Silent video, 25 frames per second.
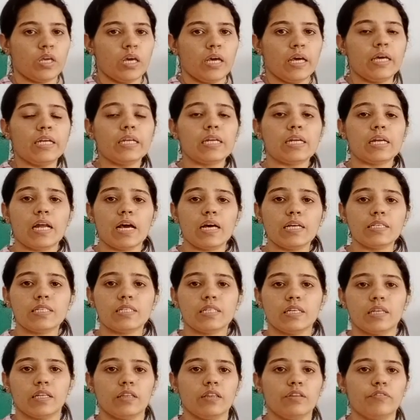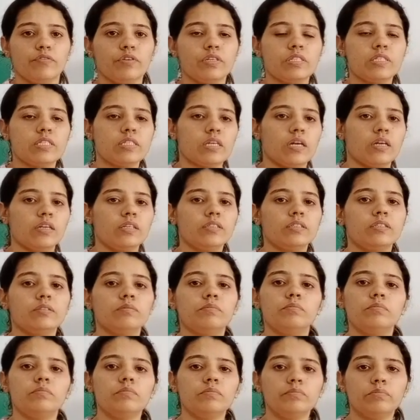In class 10th we
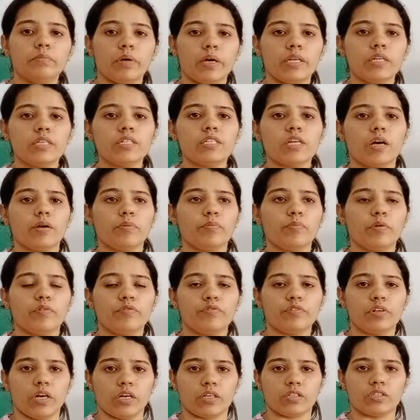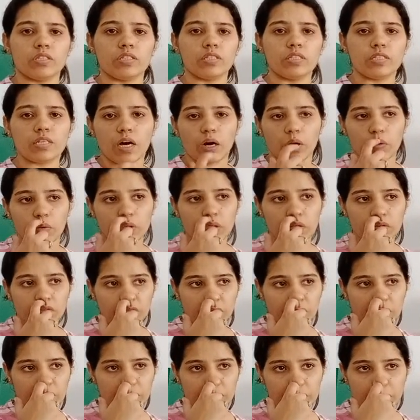studied many type of reactions out
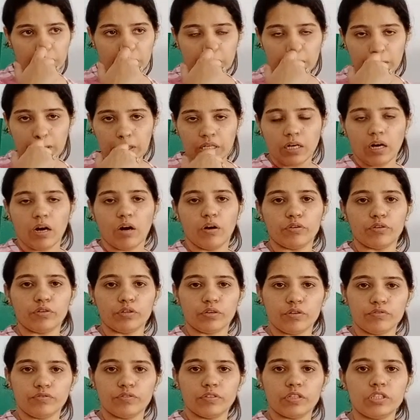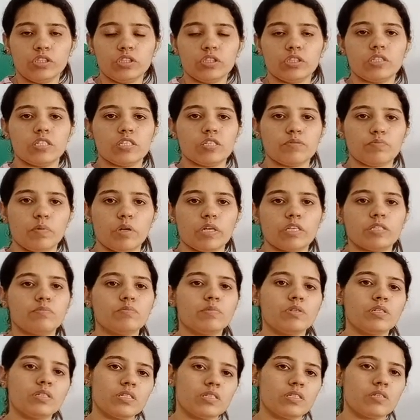of which
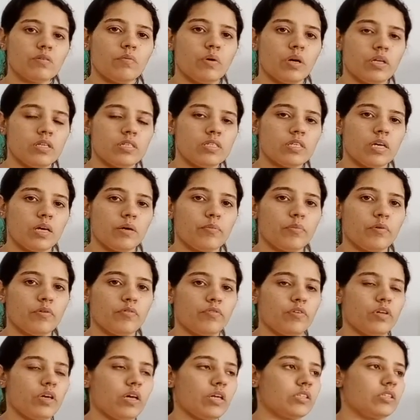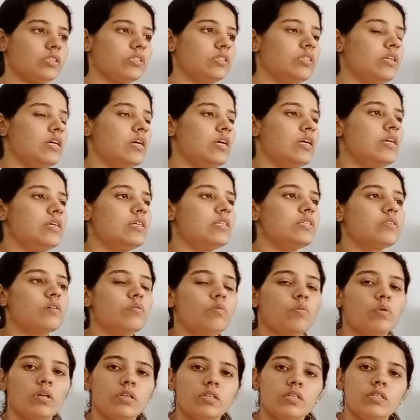displacement is a one type of reaction.
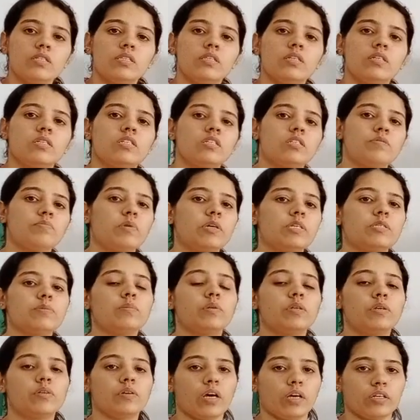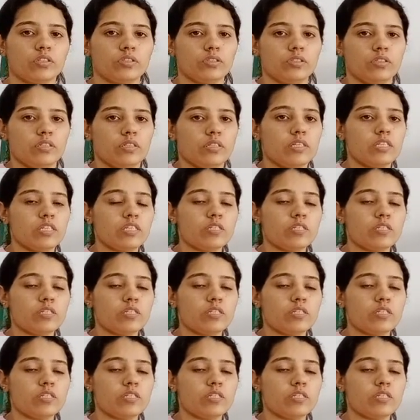So what is the displacement reaction?